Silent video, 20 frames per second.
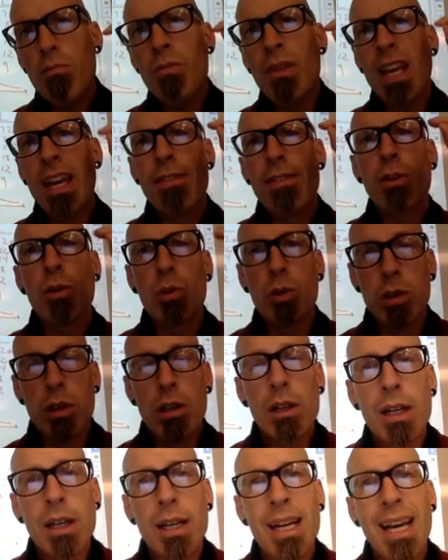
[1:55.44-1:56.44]
If you
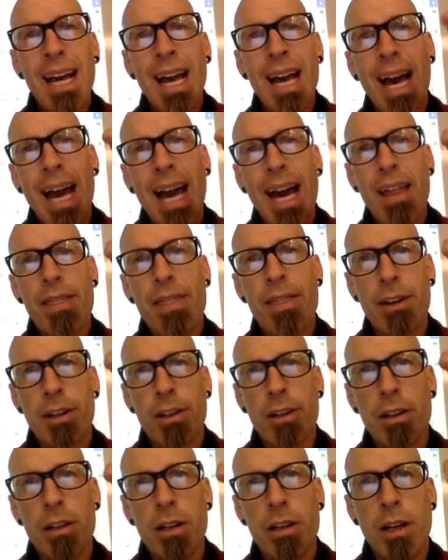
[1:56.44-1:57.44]
look at the
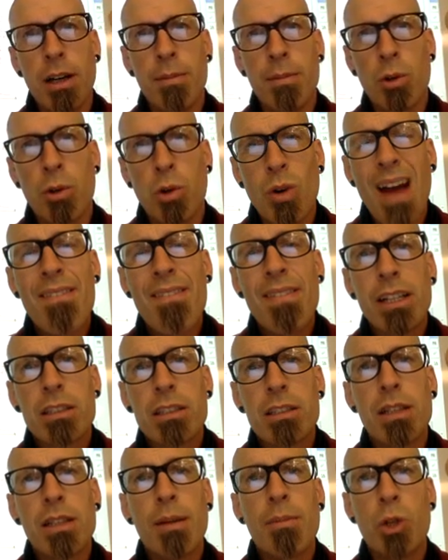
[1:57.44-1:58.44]
graphing
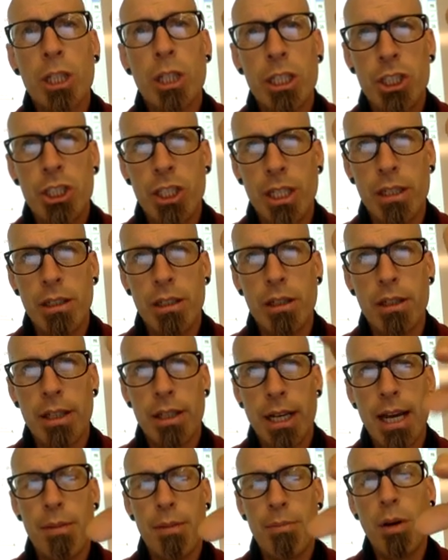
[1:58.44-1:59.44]
summary sheet that
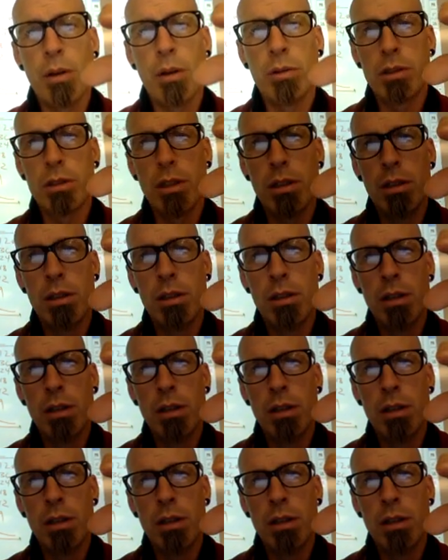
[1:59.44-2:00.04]
I had posted,